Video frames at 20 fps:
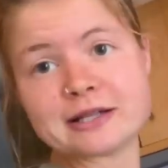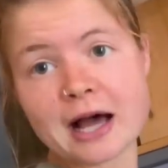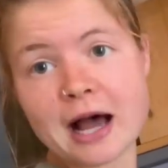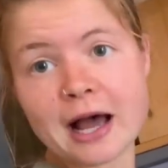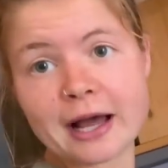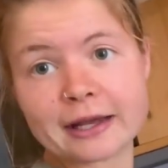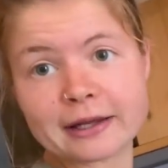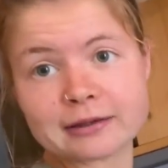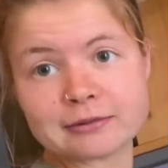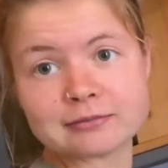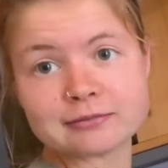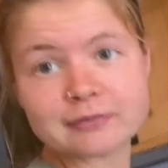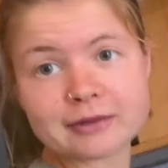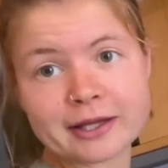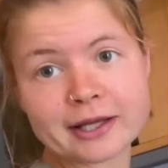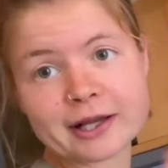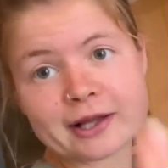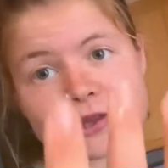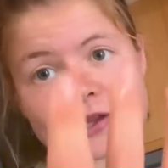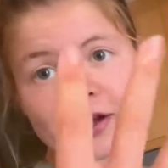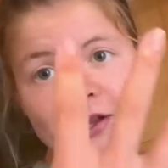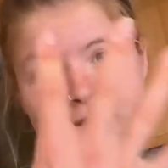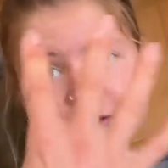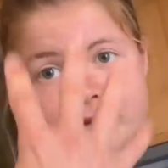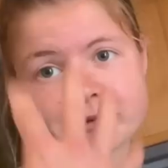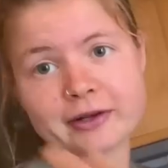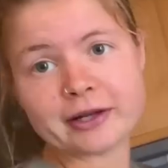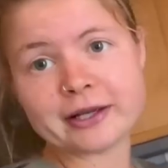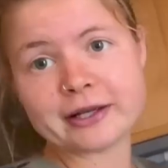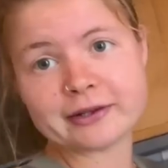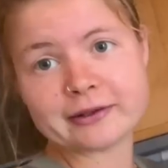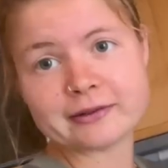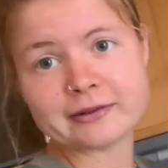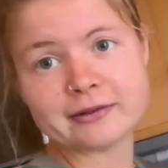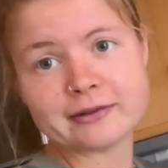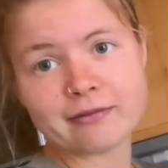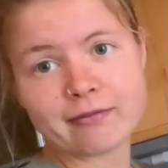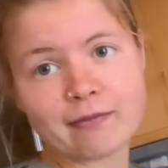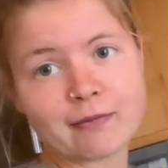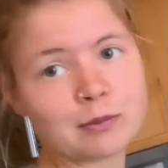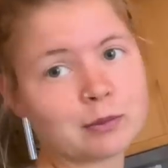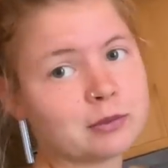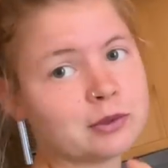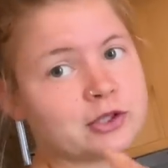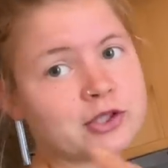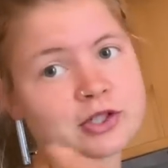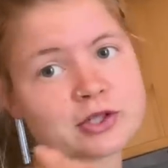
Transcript: die. Like, I thought the rain would